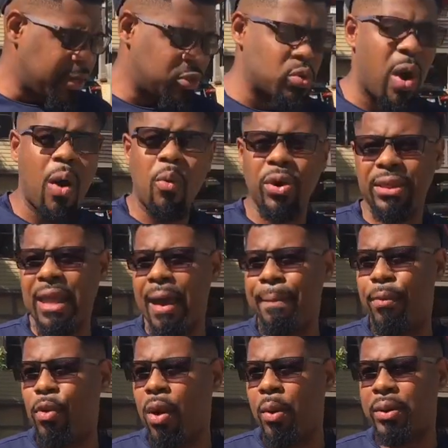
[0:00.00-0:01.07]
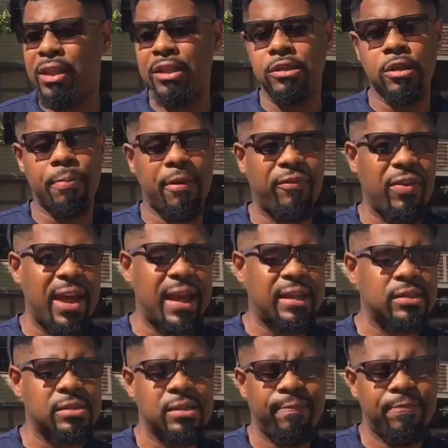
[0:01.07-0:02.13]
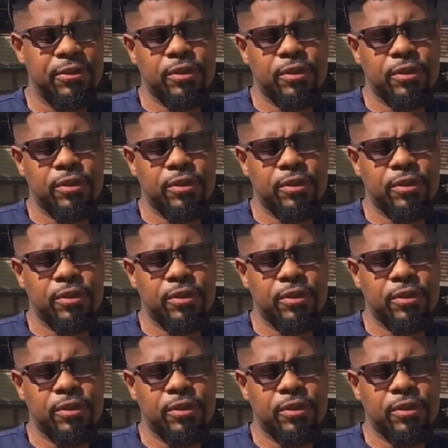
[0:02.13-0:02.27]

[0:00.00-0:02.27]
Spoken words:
do I want that board with the super flex,